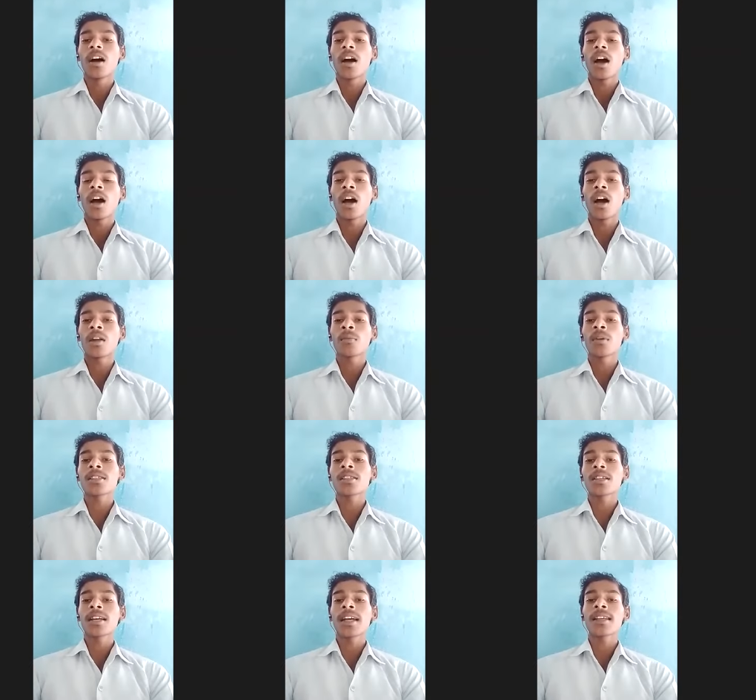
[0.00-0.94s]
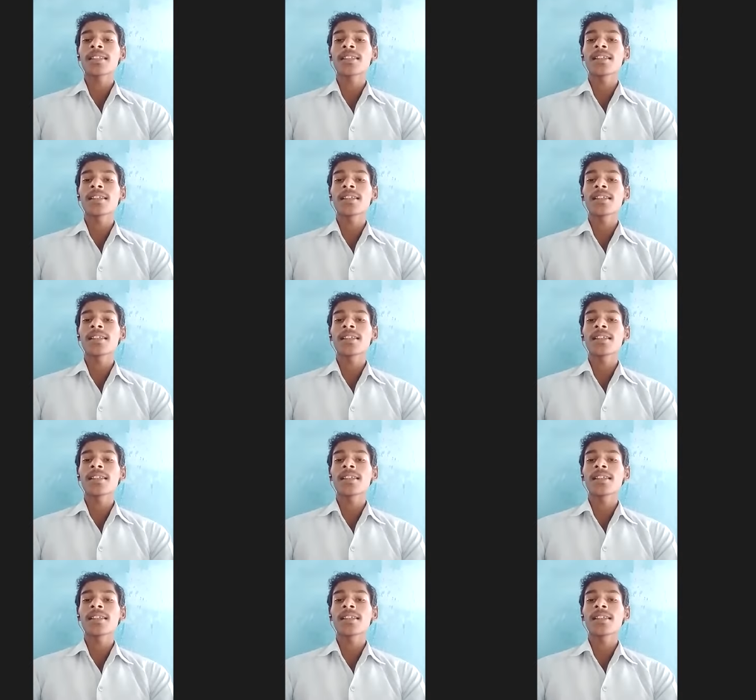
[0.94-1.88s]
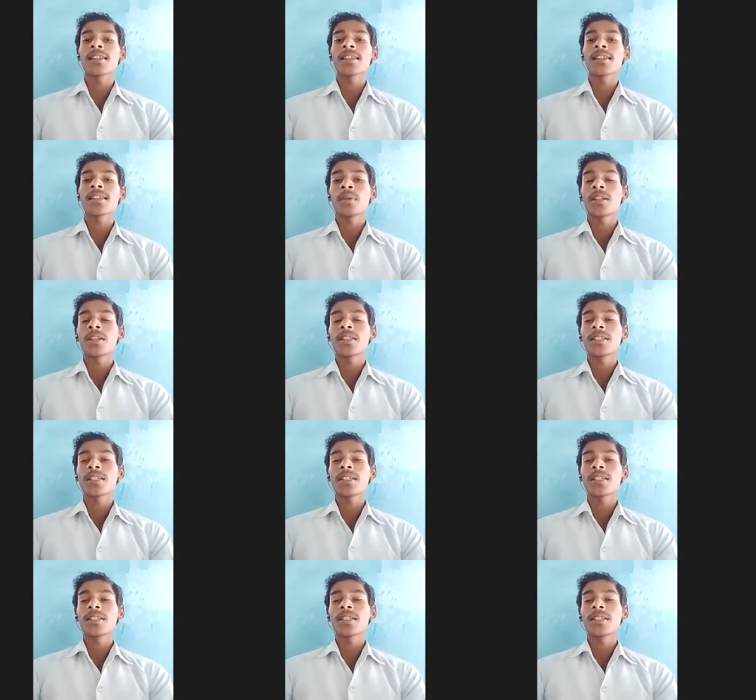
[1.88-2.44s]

harmless gases which